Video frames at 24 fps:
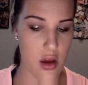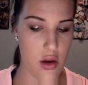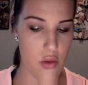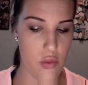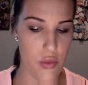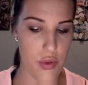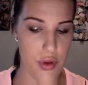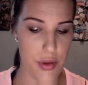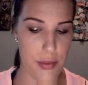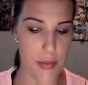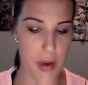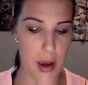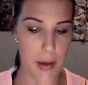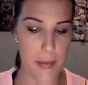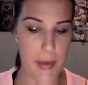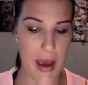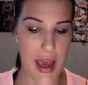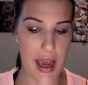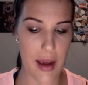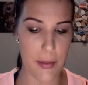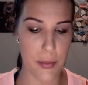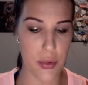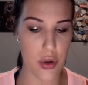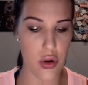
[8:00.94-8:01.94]
with my
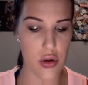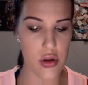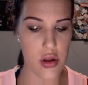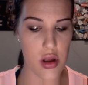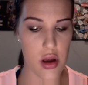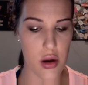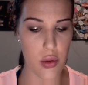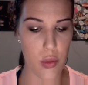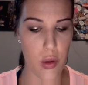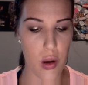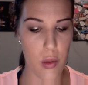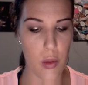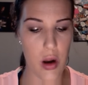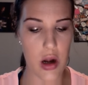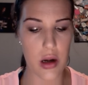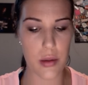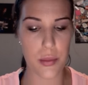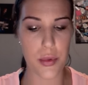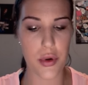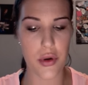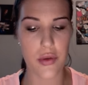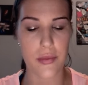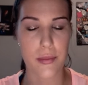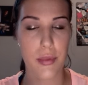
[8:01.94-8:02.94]
MAC Pro Longwear
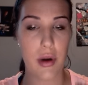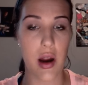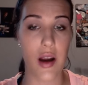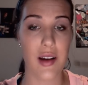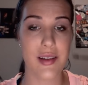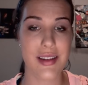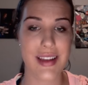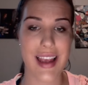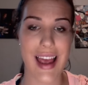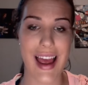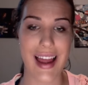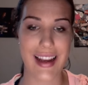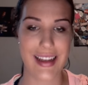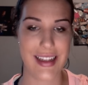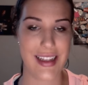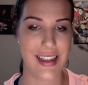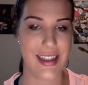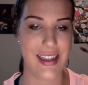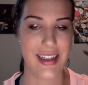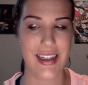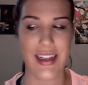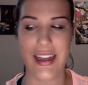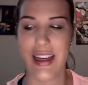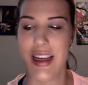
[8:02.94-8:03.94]
Waterproof Brow Set
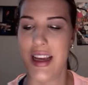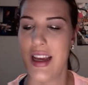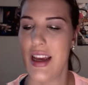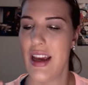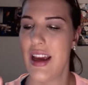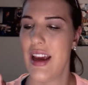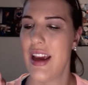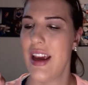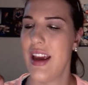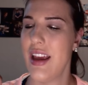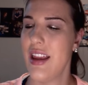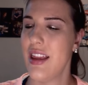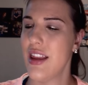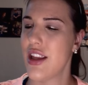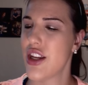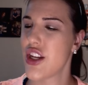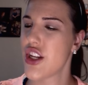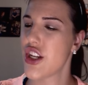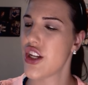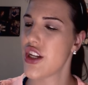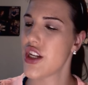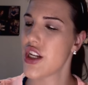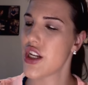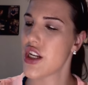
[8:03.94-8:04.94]
in the
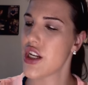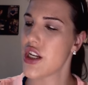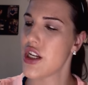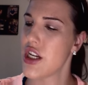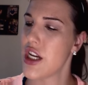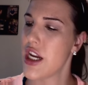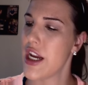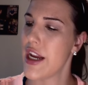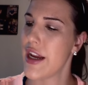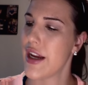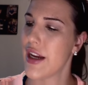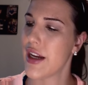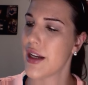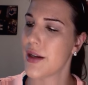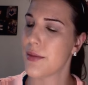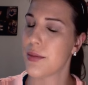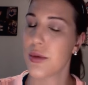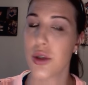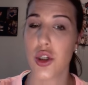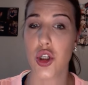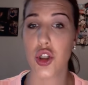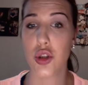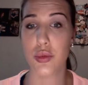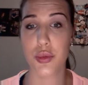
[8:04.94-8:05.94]
shade
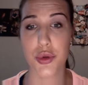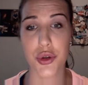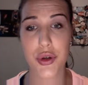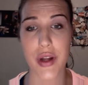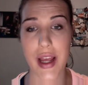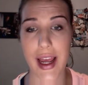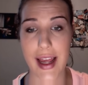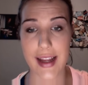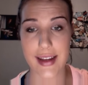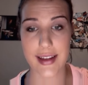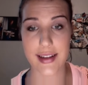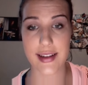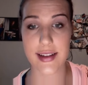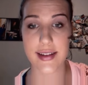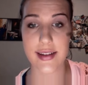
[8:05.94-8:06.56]
Bold Brunette.